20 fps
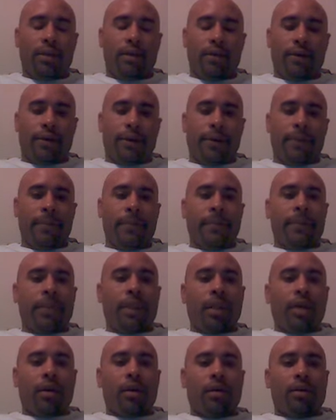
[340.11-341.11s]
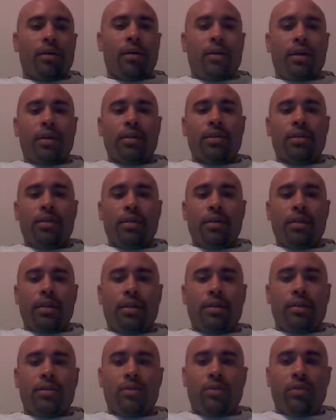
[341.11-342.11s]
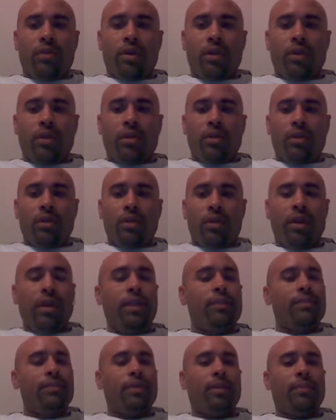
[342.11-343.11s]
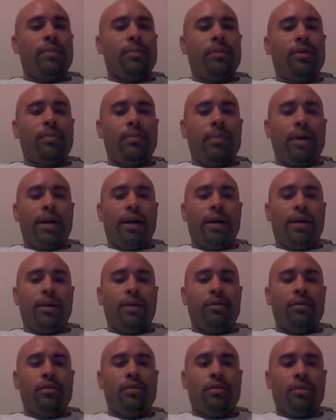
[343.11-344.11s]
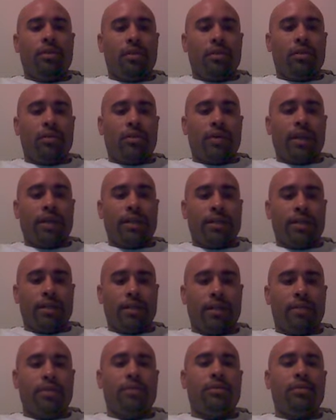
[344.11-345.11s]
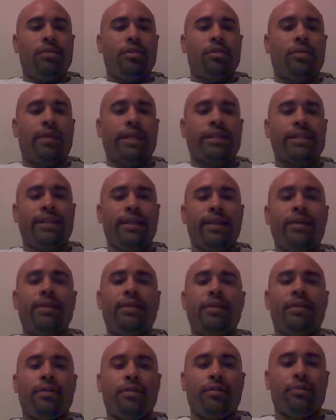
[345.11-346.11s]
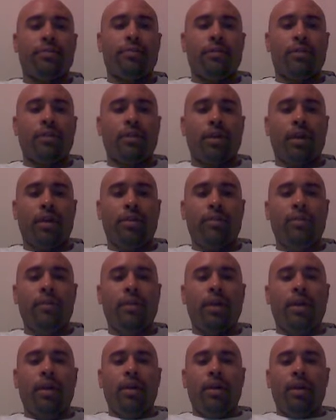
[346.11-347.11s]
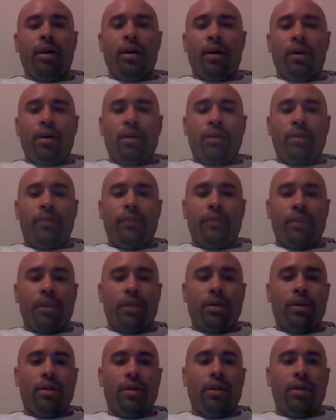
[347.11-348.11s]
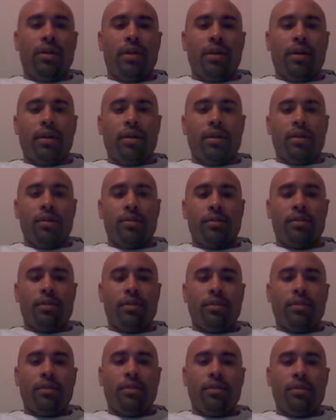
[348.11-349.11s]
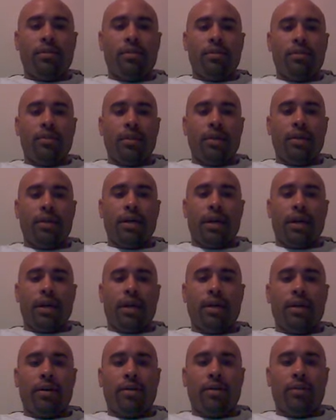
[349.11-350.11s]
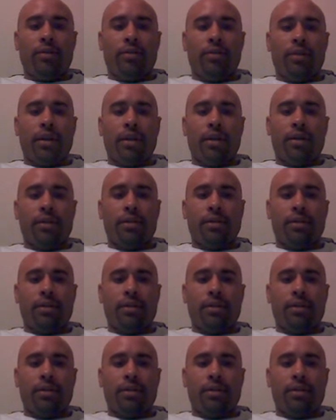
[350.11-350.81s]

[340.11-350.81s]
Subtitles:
All right. Conduction is when you heat something by direct touching, direct heating. Okay. Conduction, direct.